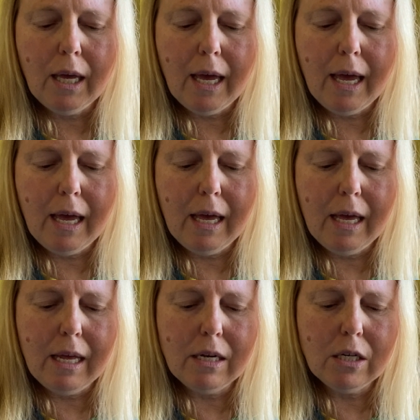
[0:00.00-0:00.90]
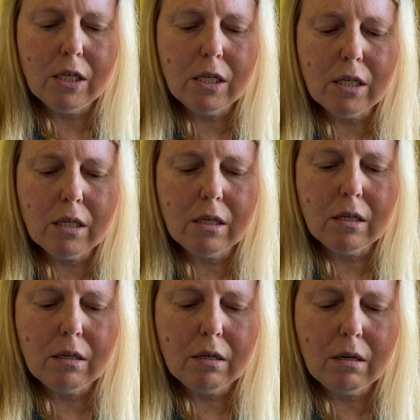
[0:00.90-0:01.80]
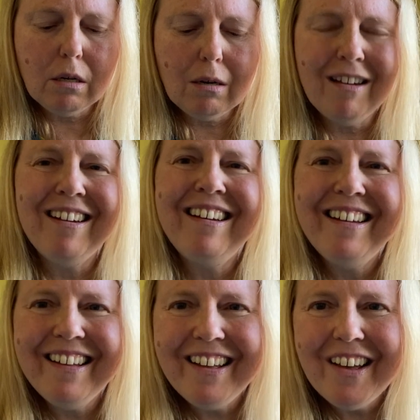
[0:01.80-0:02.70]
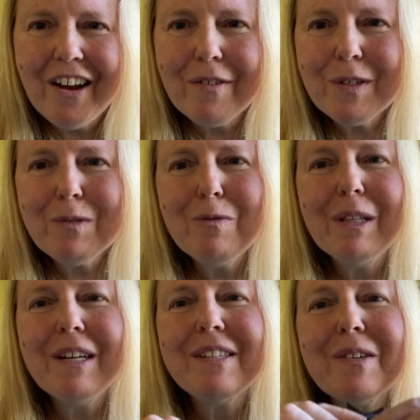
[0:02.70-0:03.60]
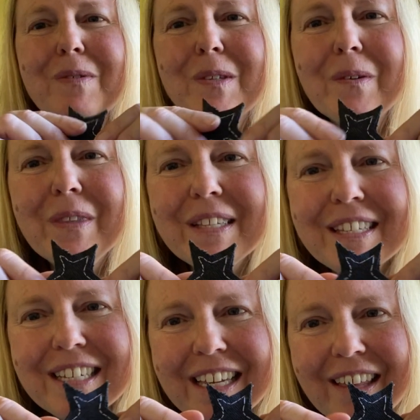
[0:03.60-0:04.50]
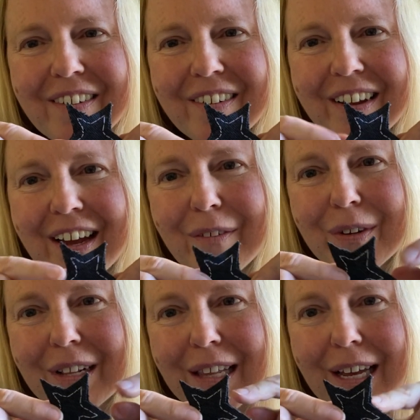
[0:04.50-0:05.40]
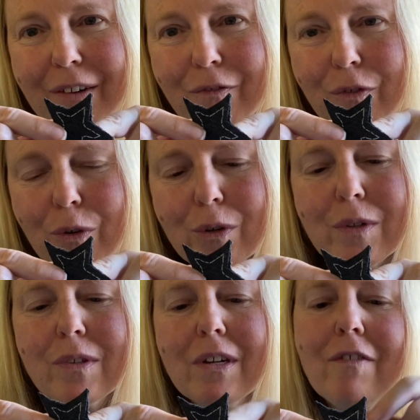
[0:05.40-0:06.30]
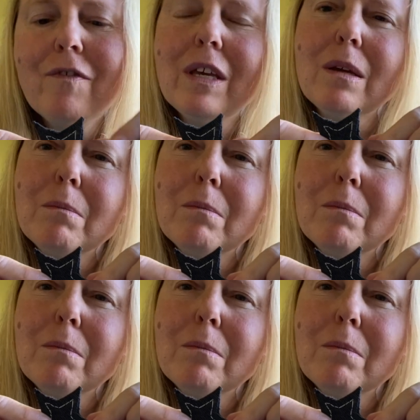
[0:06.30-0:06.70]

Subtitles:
And I just realised I've sewn this together and I haven't allowed for stuffing,